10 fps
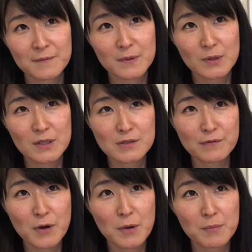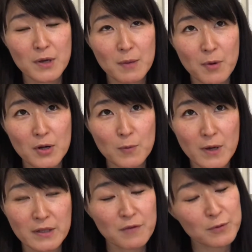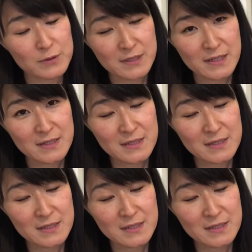is from part 1, Effortless